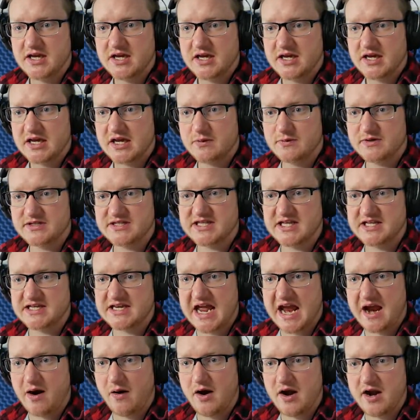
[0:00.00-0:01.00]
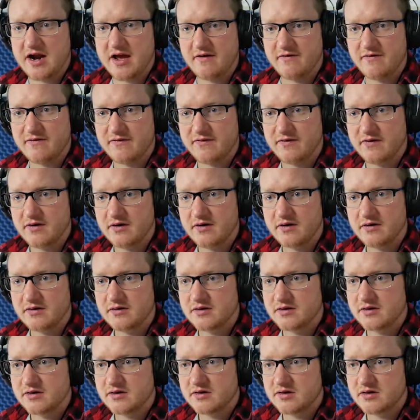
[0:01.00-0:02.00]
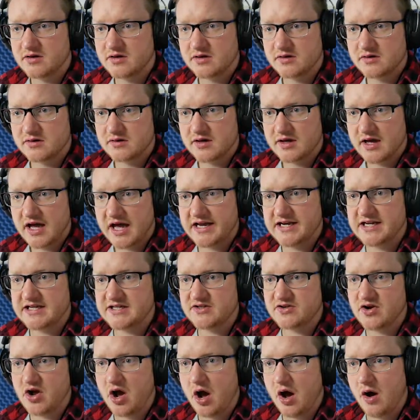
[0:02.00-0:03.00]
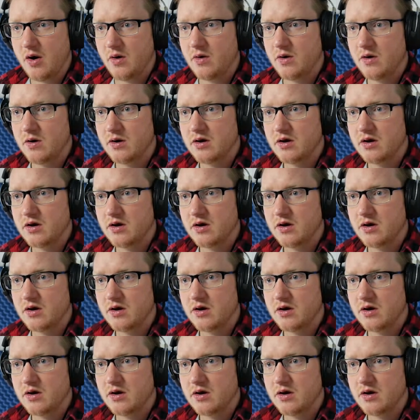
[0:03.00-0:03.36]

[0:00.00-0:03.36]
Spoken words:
the narrative. I didn't know.